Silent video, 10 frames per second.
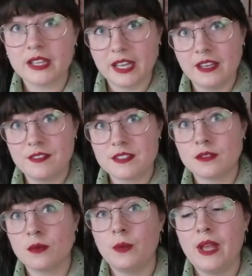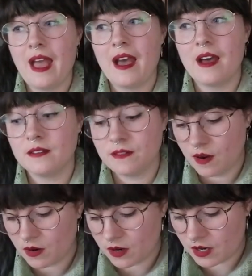gifts. We have
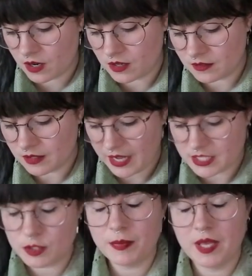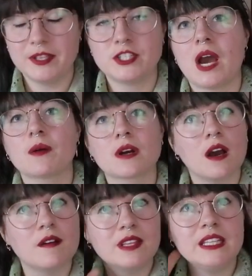our last baby shower
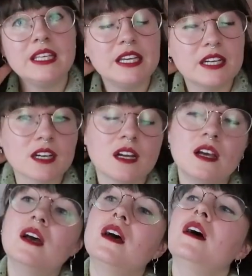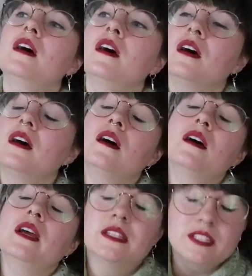of the year
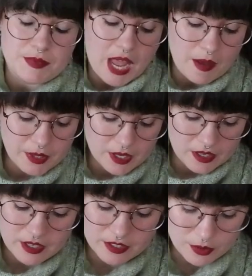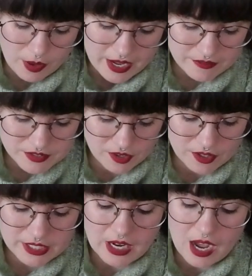in September, so I have
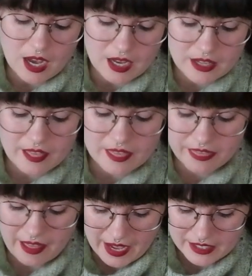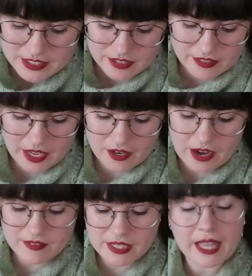started on that. They are
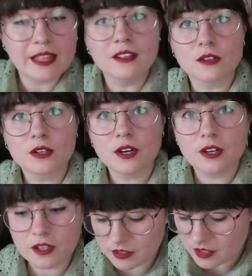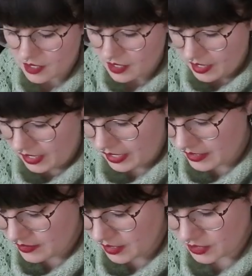having a little girl,
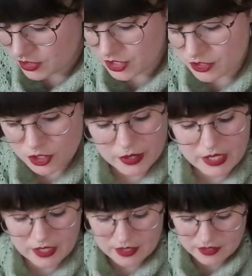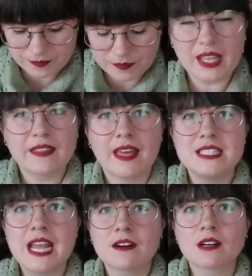and there she's doing like
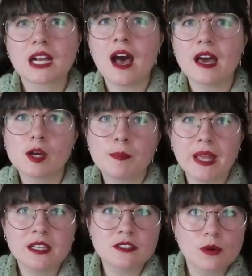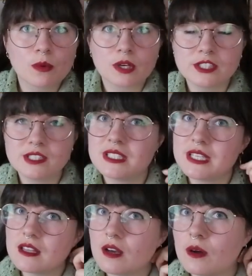that terracotta pinks, oranges,
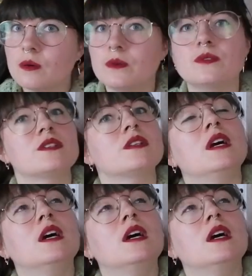yellows,